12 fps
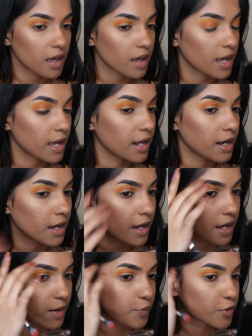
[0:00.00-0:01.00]
And
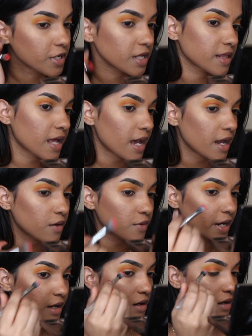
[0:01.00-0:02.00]
I'm putting that
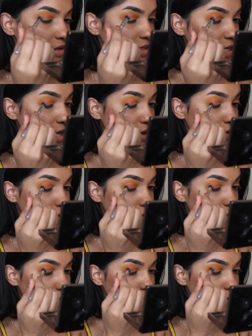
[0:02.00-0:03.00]
right on the outer
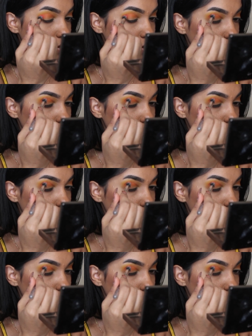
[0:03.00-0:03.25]
corner.